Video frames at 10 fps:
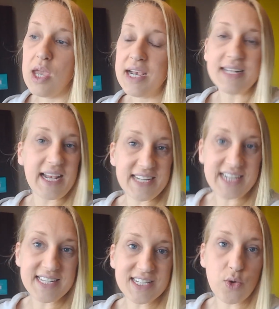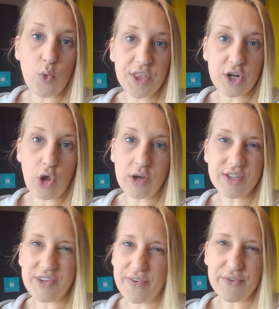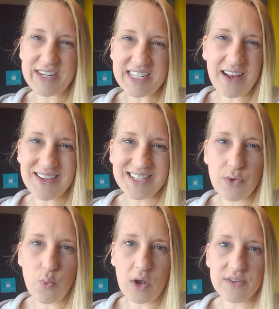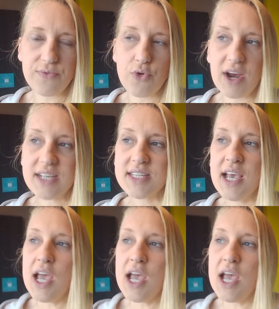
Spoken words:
gladiators till 1 o'clock, so nothing really starts till 1 for us.